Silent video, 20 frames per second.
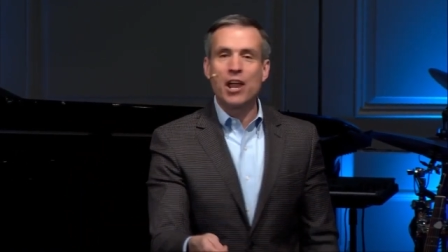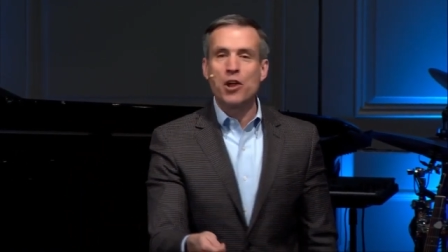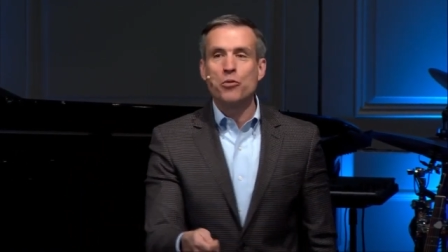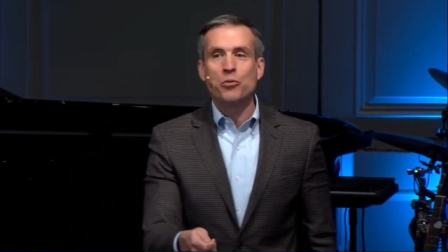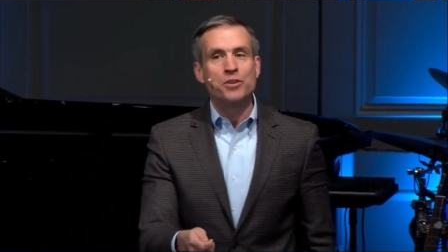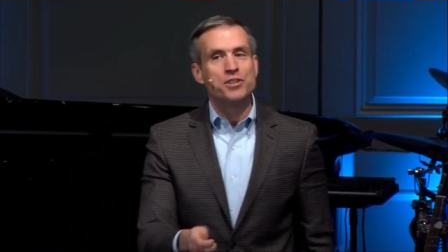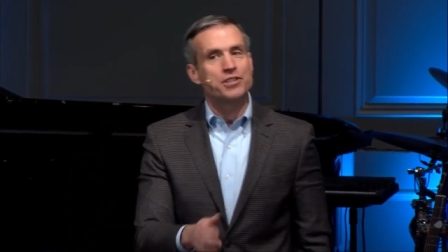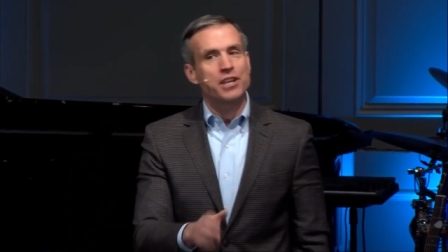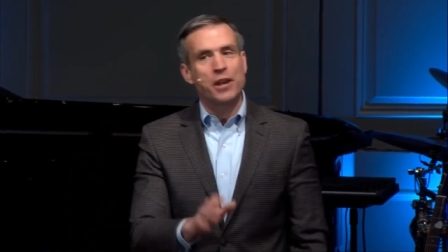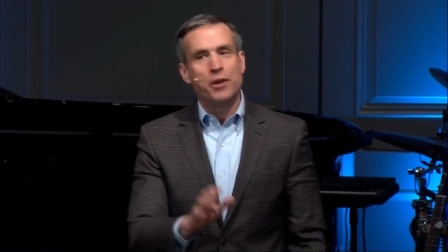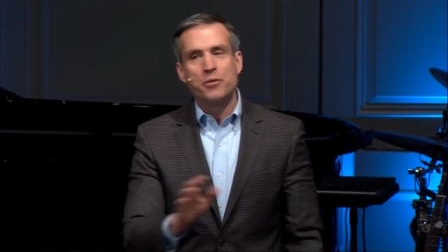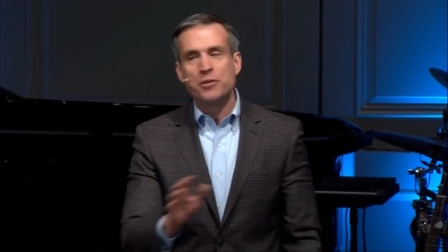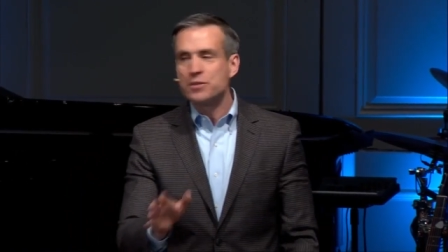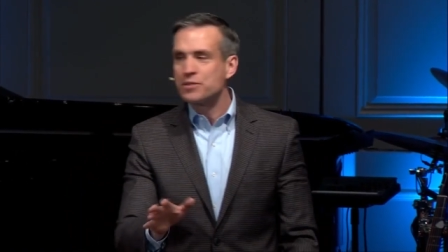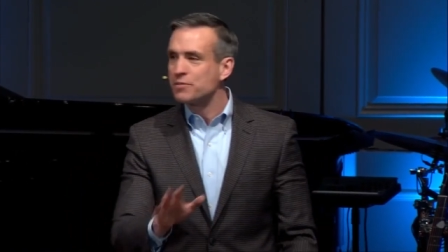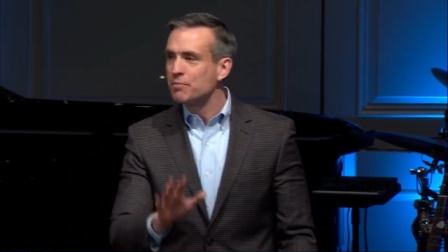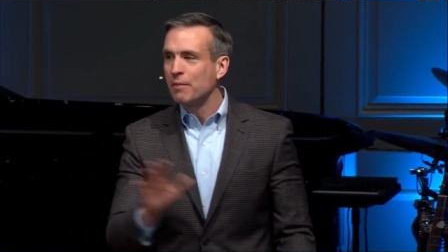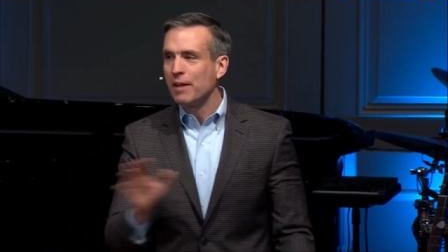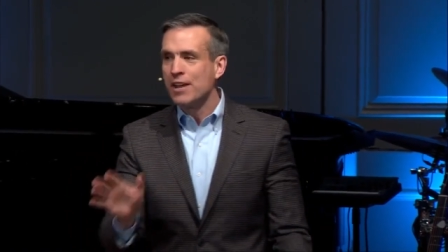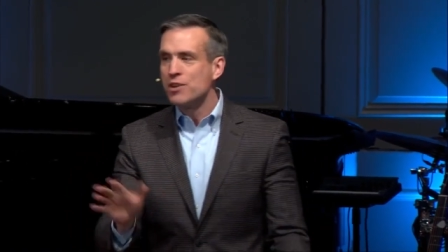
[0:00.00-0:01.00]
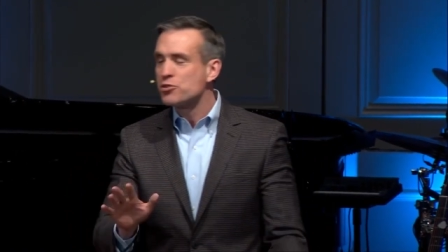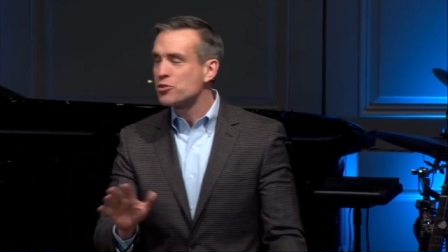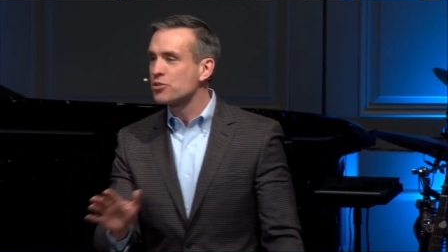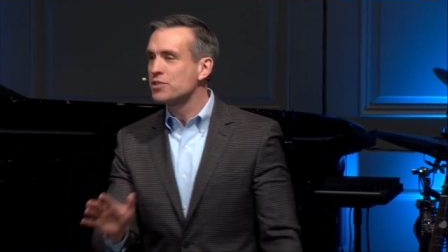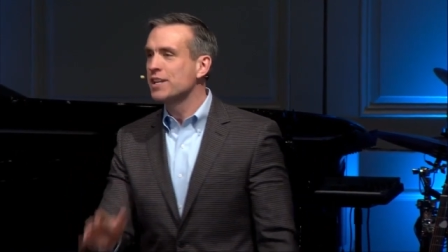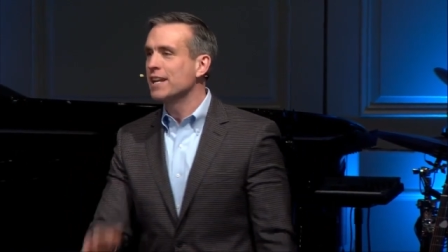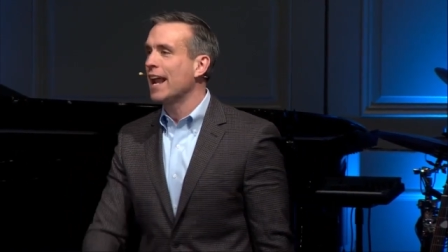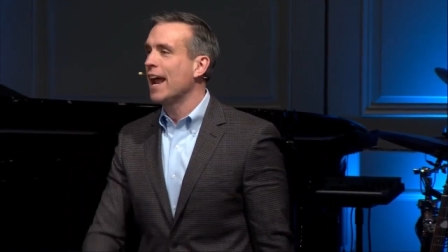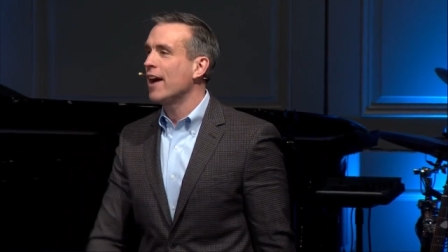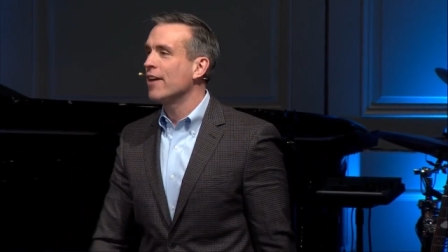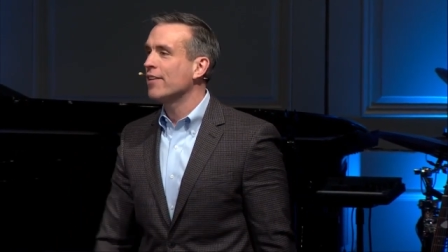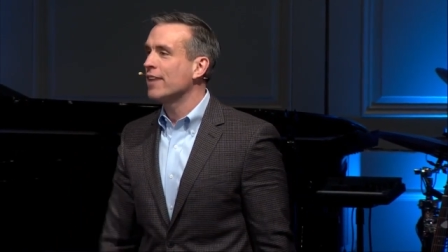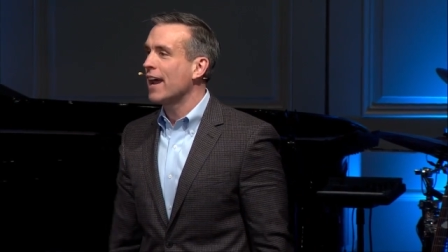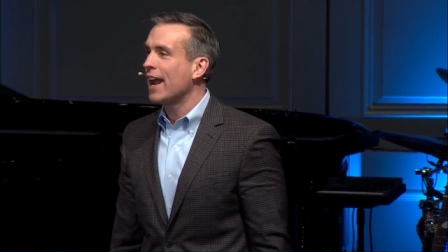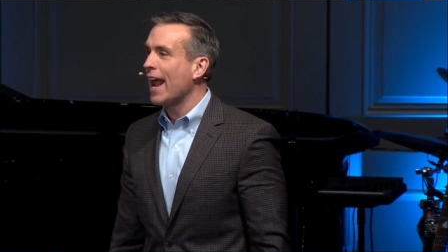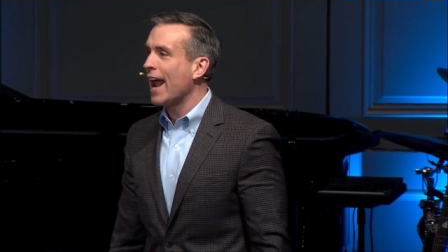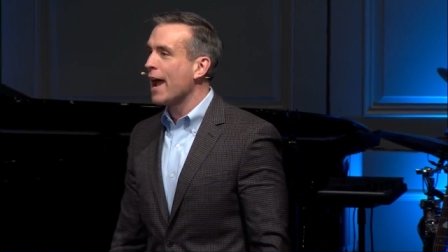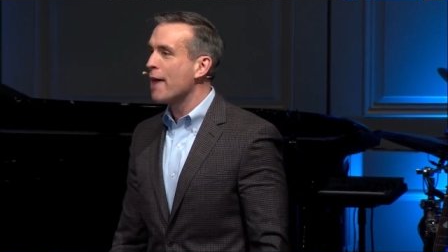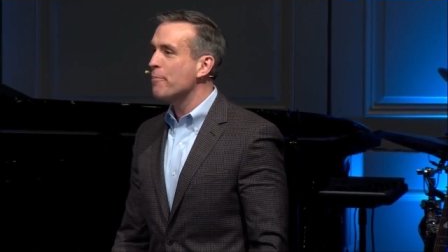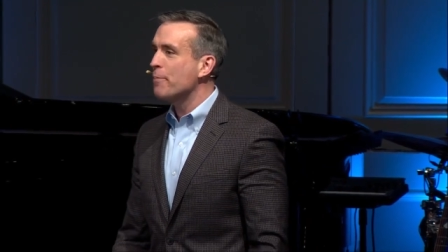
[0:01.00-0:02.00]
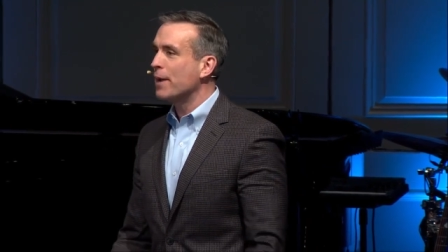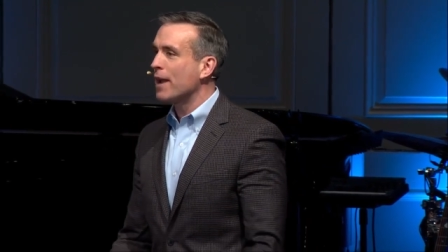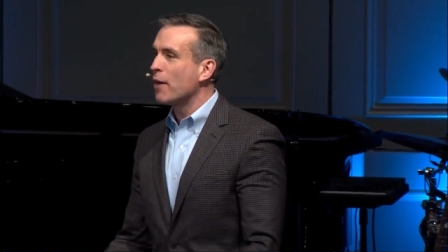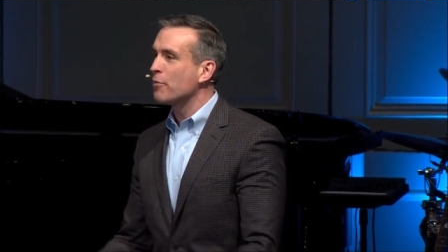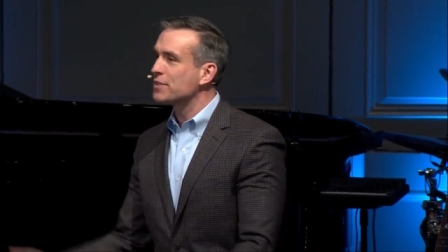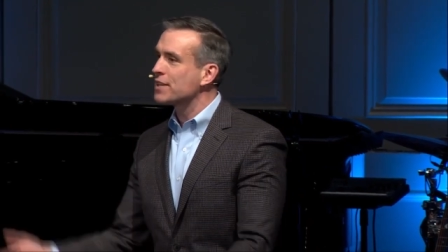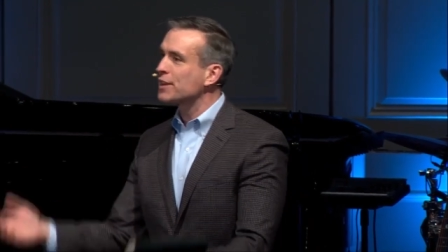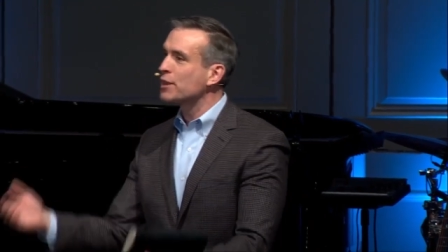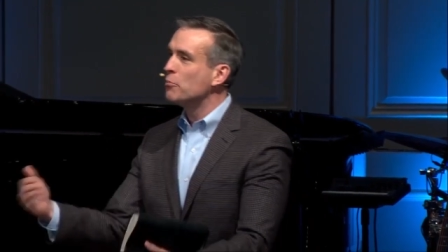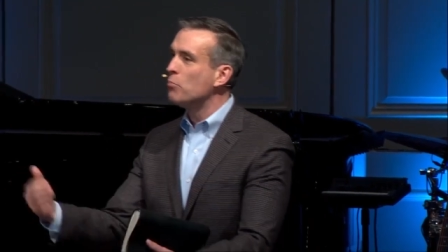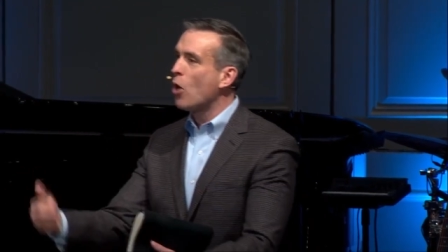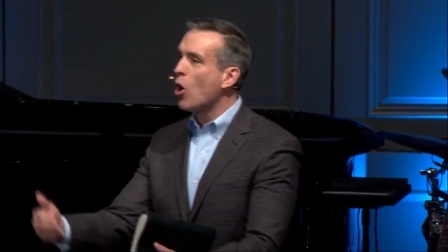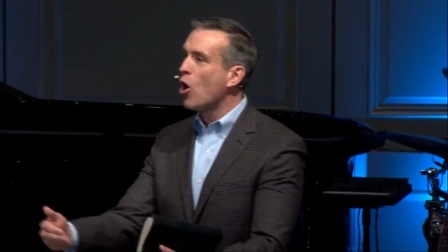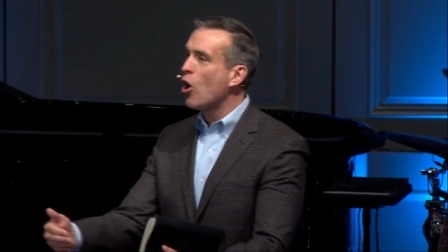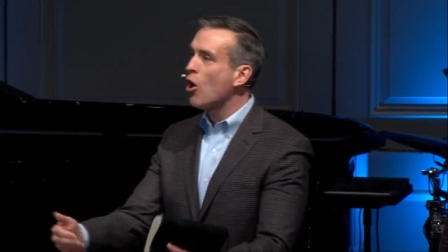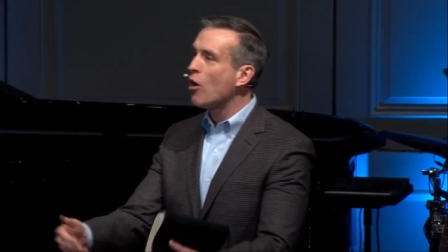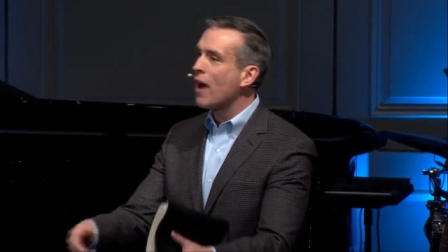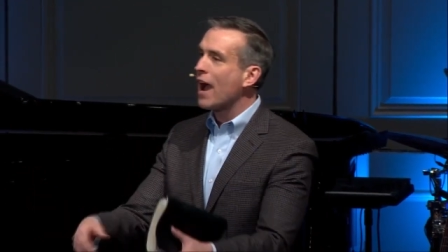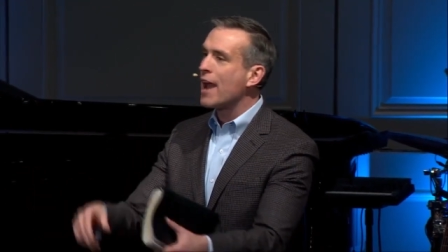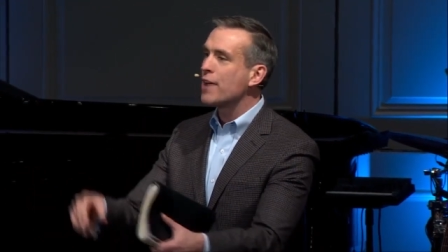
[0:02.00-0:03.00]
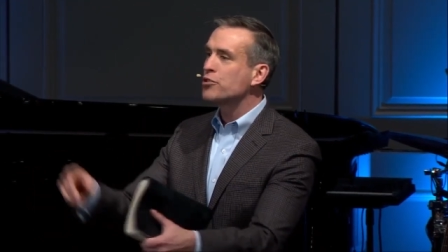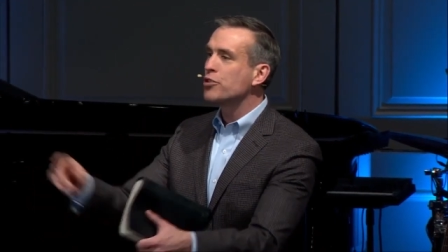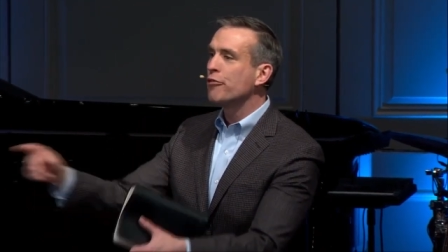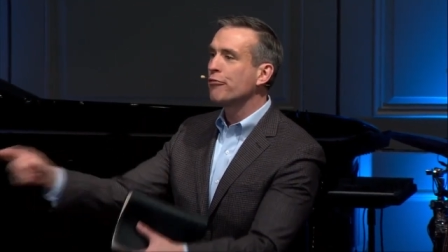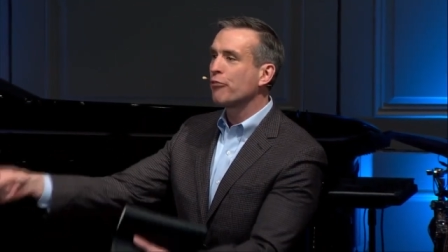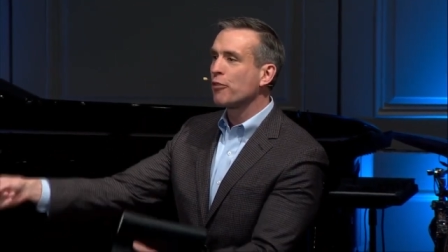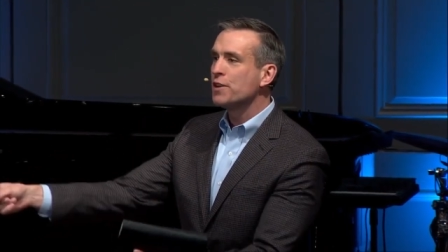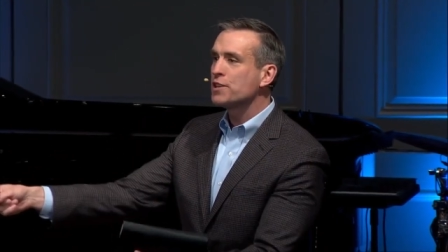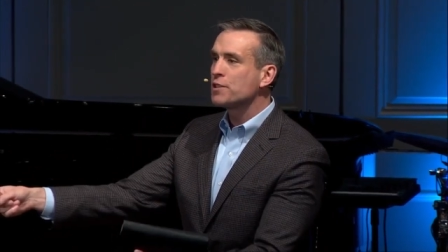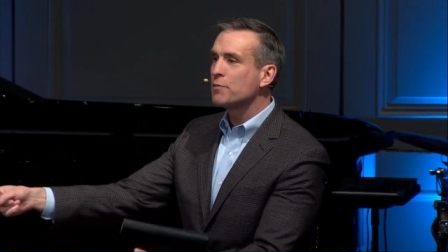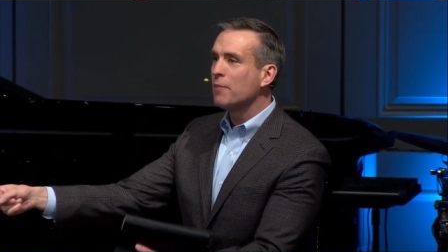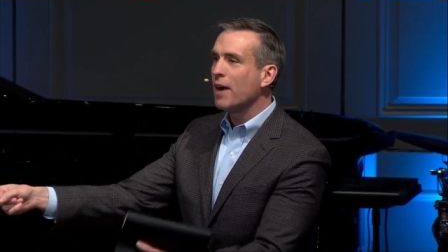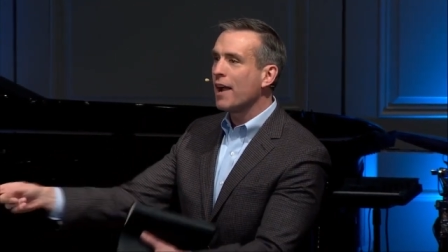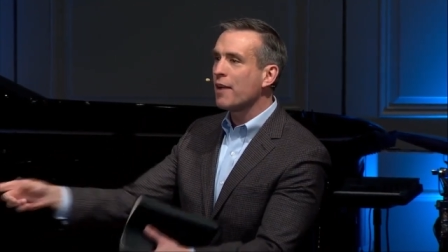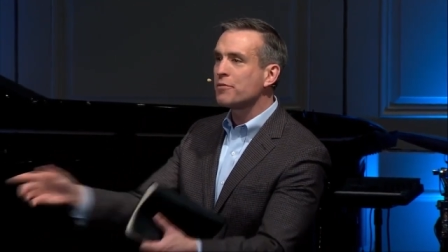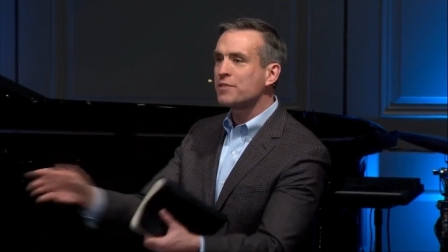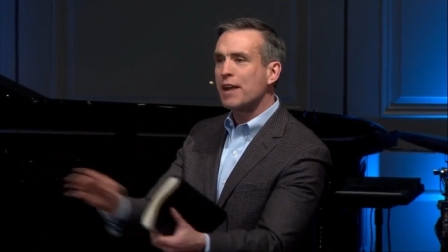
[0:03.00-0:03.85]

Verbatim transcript: it was, it was interesting how that happened. I was at the mall. I had two friends of mine.